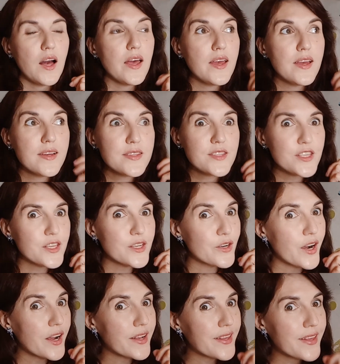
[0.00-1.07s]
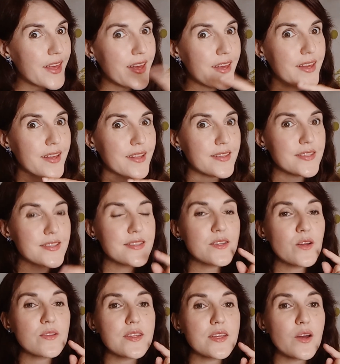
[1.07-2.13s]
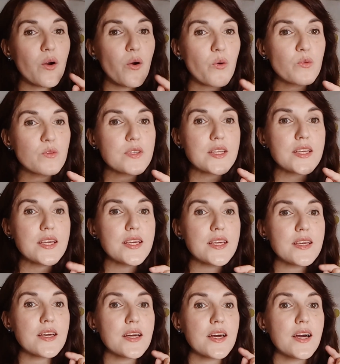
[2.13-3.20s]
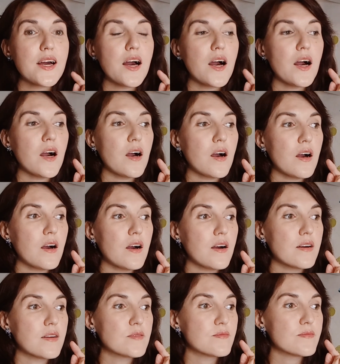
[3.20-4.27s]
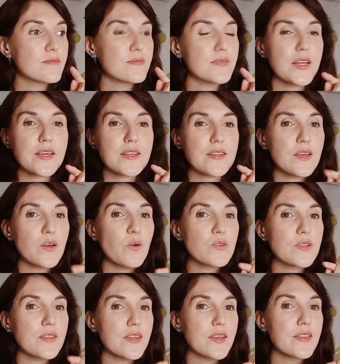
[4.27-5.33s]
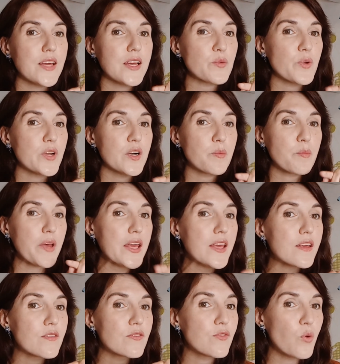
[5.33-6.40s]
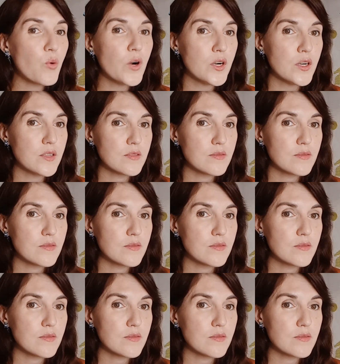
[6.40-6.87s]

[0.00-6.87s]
And here again, this is not the only the only thing that we are paying for.